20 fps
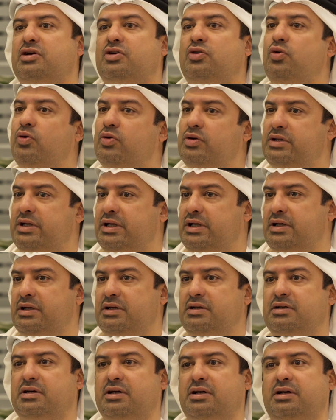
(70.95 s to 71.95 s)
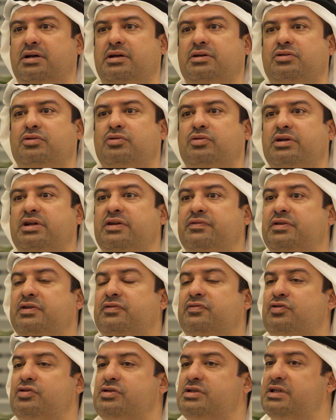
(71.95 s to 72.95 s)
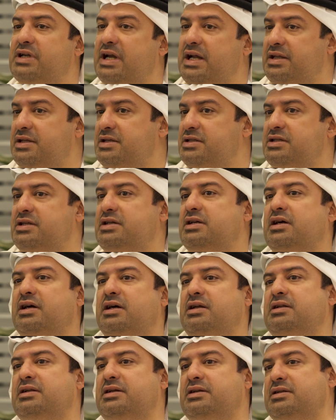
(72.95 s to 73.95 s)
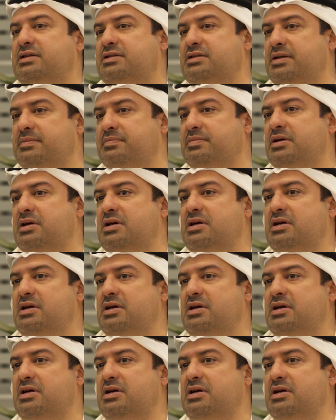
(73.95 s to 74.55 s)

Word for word: coding, uh, you know, even for strategy and leadership,